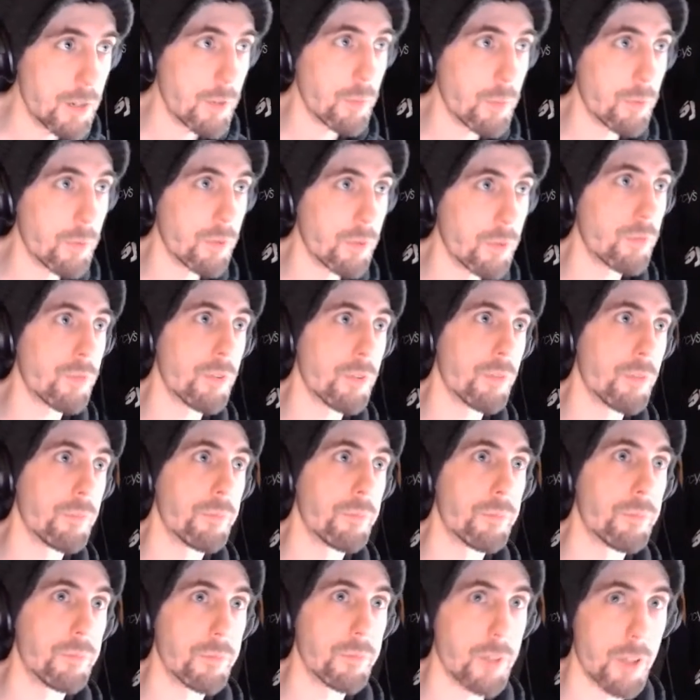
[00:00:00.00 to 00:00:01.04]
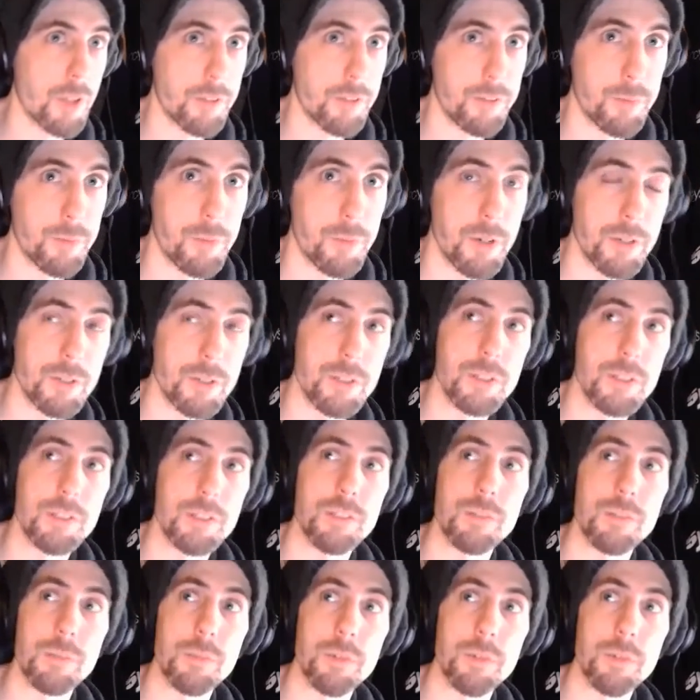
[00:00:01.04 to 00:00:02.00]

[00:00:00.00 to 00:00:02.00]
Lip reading: weren't from Nazi brown shirts,